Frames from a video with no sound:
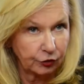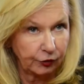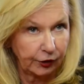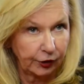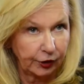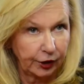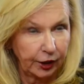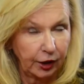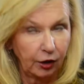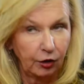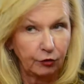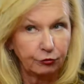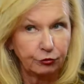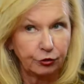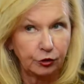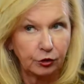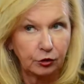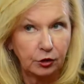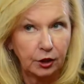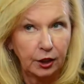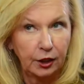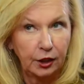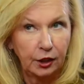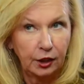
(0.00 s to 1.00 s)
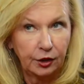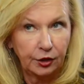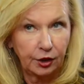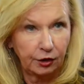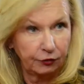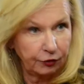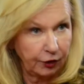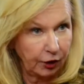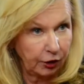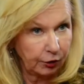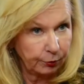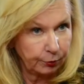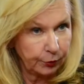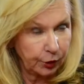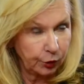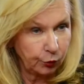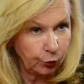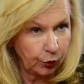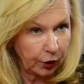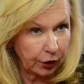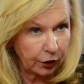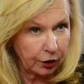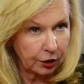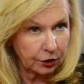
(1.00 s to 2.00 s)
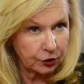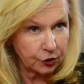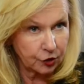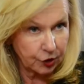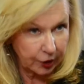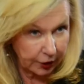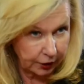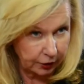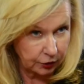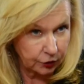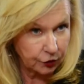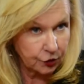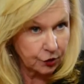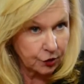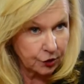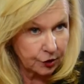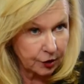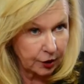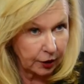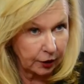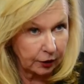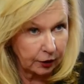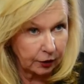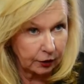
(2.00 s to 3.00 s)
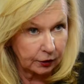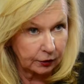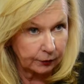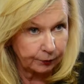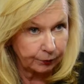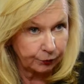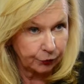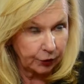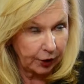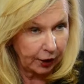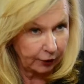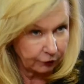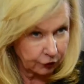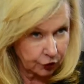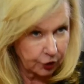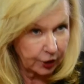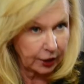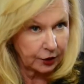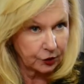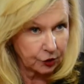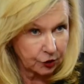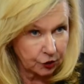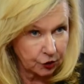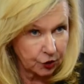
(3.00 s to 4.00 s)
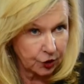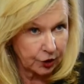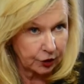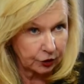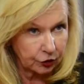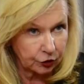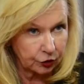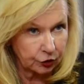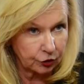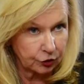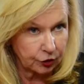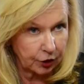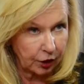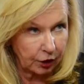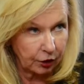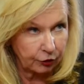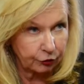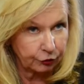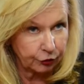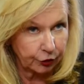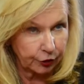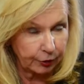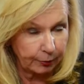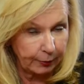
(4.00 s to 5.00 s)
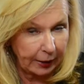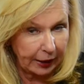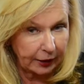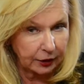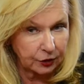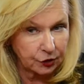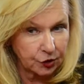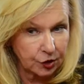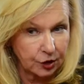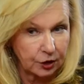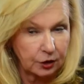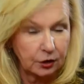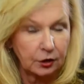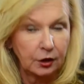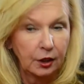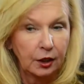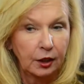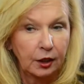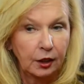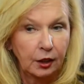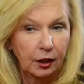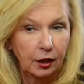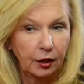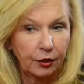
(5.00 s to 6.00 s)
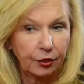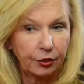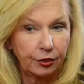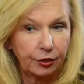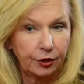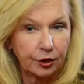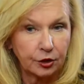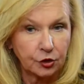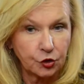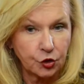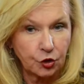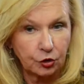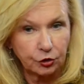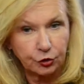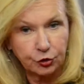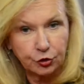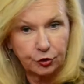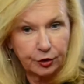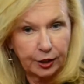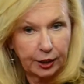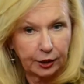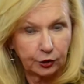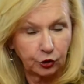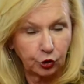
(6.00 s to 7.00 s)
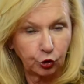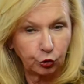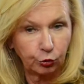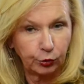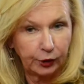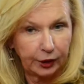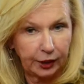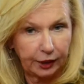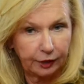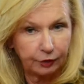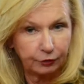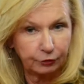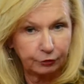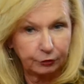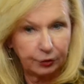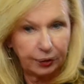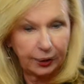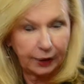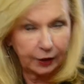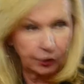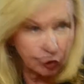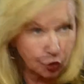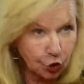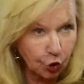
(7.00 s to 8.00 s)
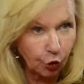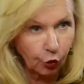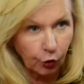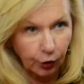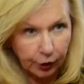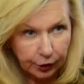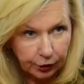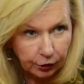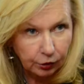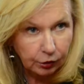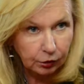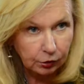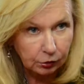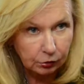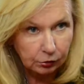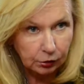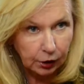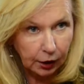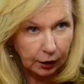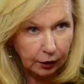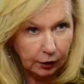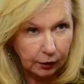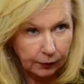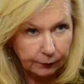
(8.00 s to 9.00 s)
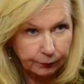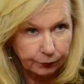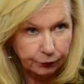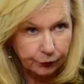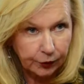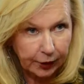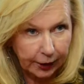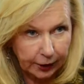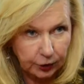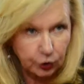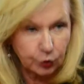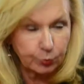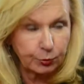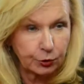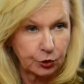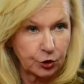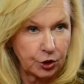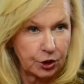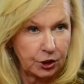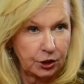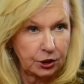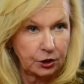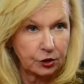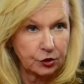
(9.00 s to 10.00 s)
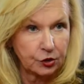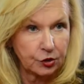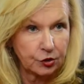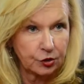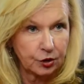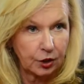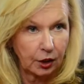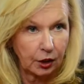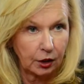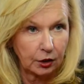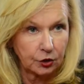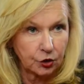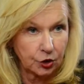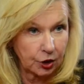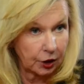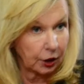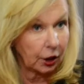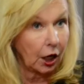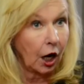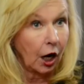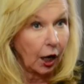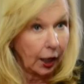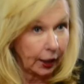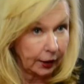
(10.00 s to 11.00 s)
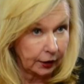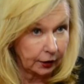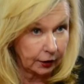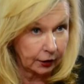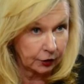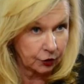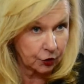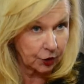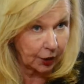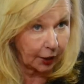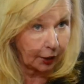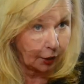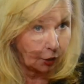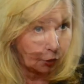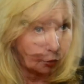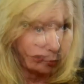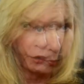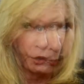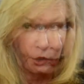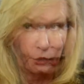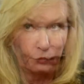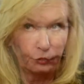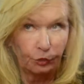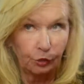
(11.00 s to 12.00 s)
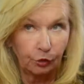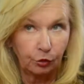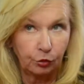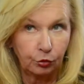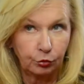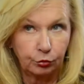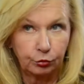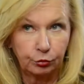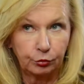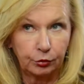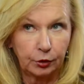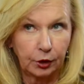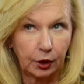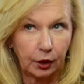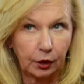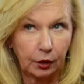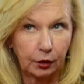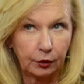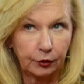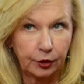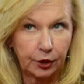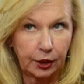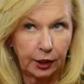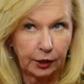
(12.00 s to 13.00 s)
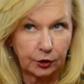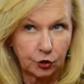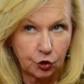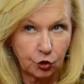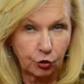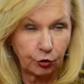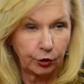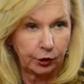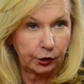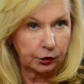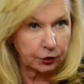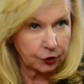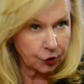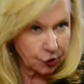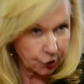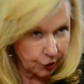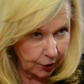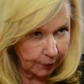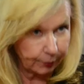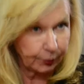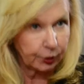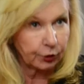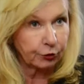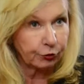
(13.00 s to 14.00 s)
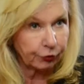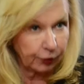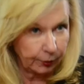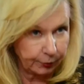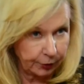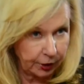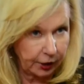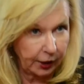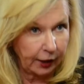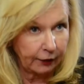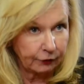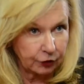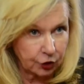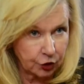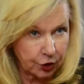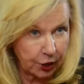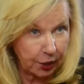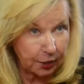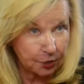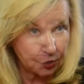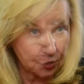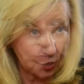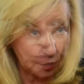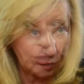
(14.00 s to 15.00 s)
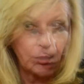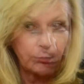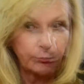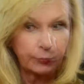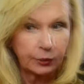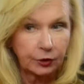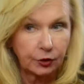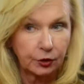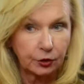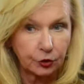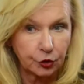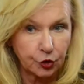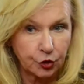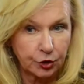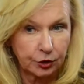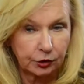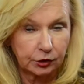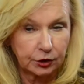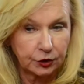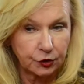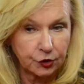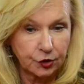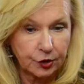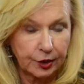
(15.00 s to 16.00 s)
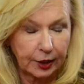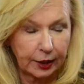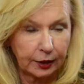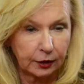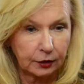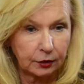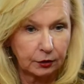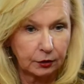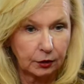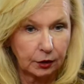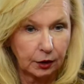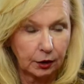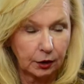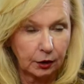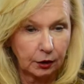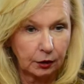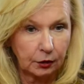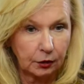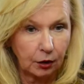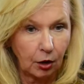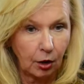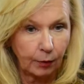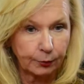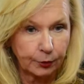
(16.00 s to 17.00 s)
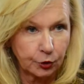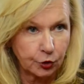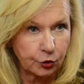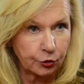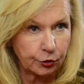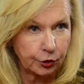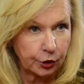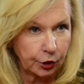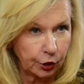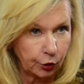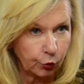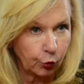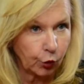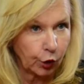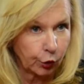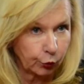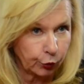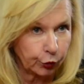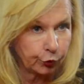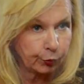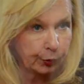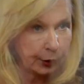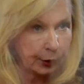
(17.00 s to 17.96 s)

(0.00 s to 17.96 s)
very helpful. They've helped me with the sales, um, advertising sales uh, for the magazine. There's also that creative editorial um, expertise uh, to guide and to help, even though uh, the editorial is separate from the advertising. But there still is that uh, opportunity to work with